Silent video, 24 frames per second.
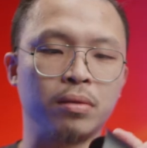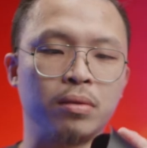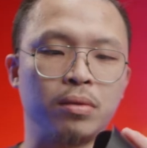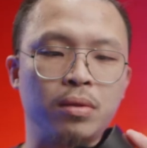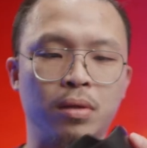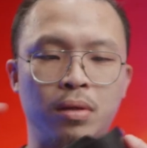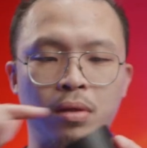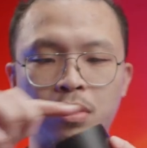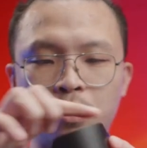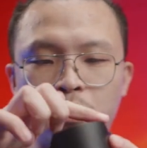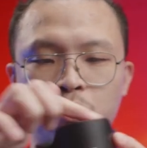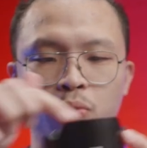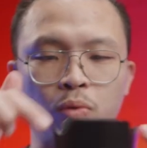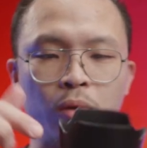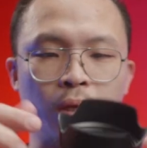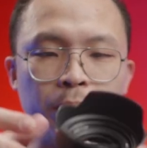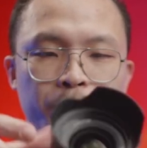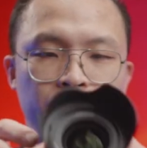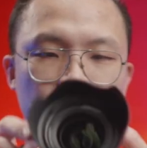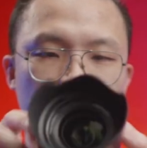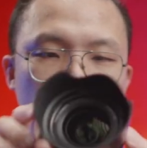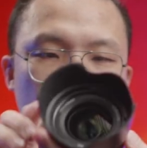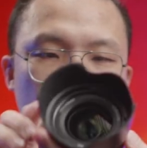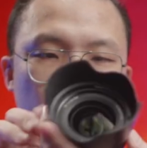The
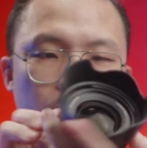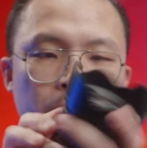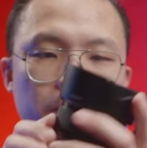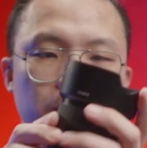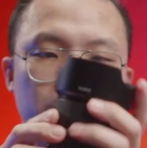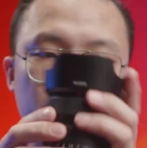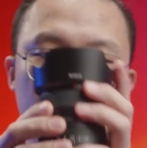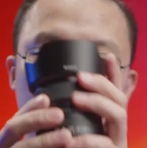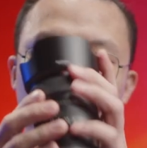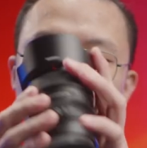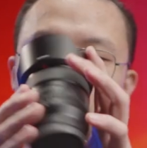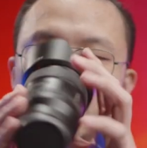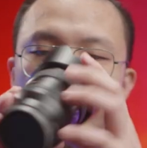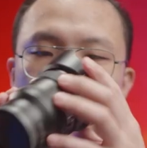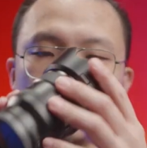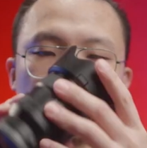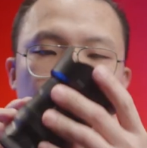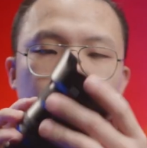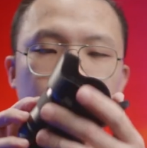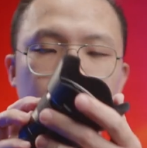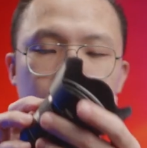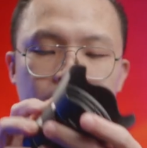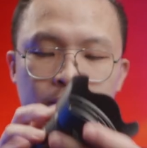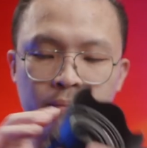tulip shape, yep.
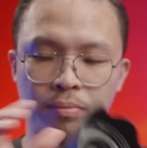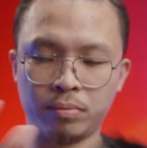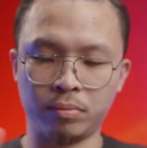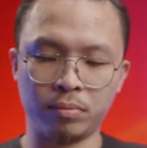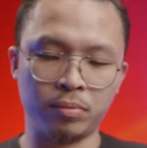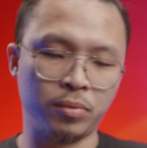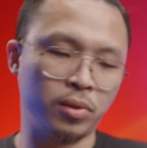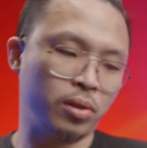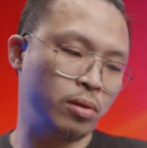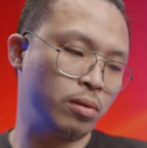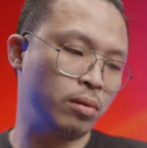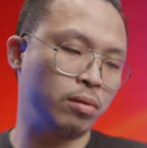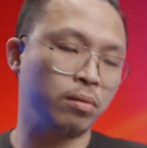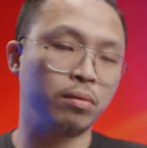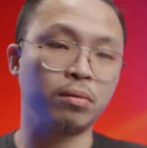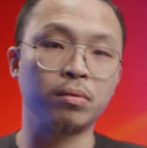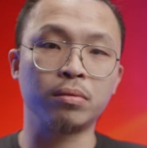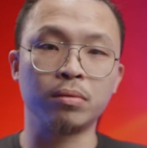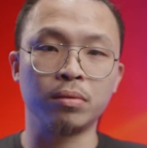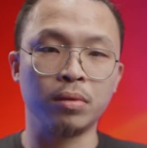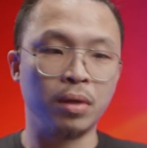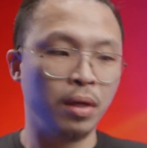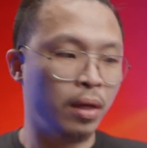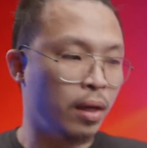So,
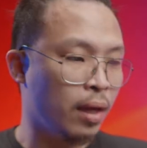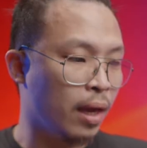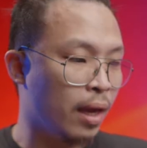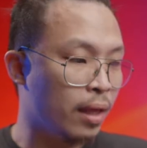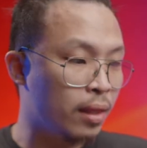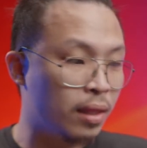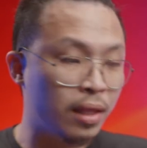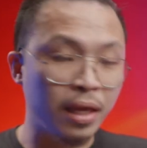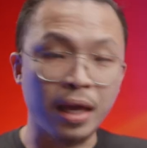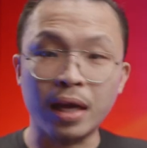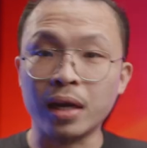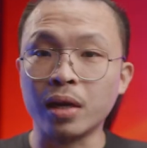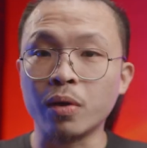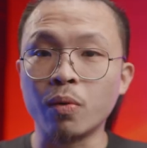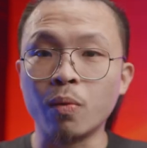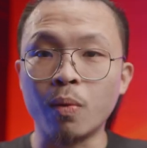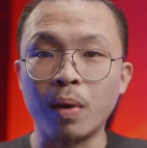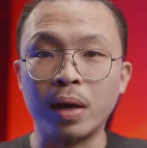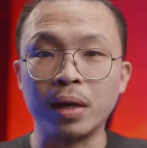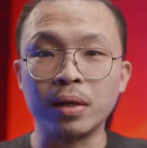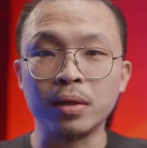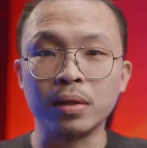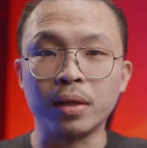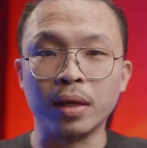and the other
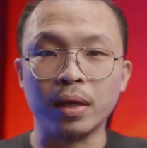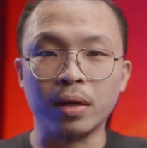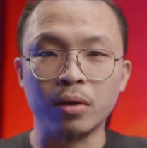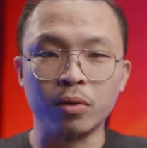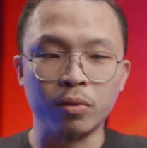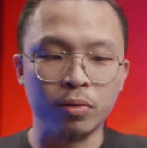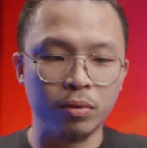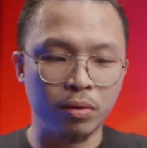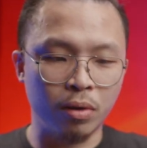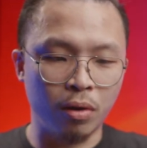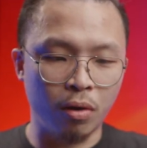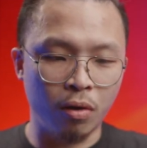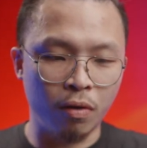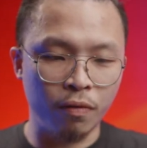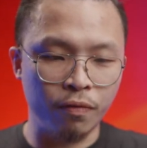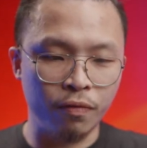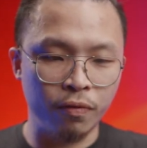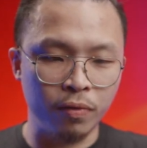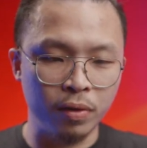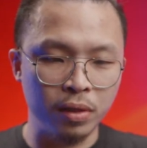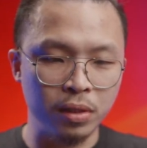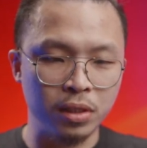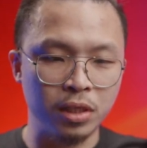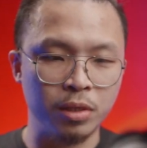one that look
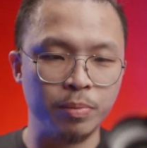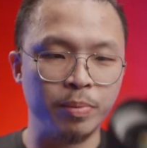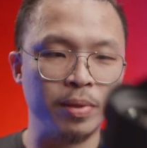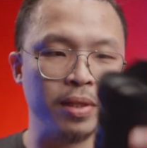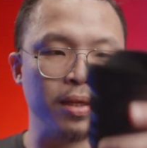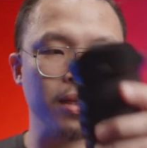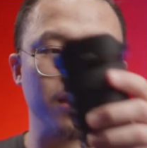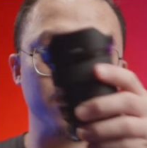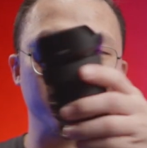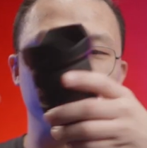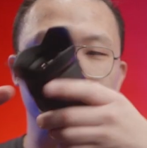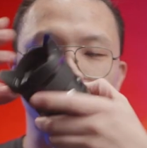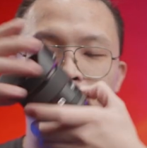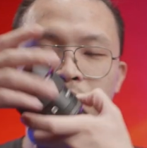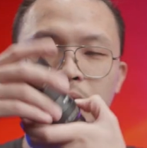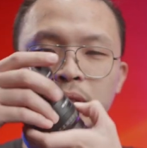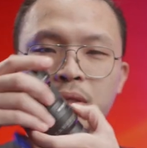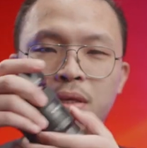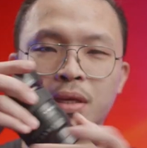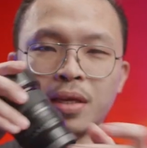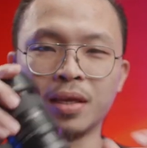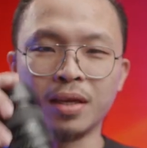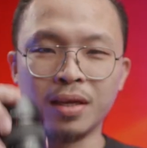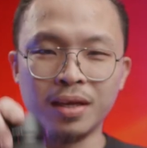awfully similar is this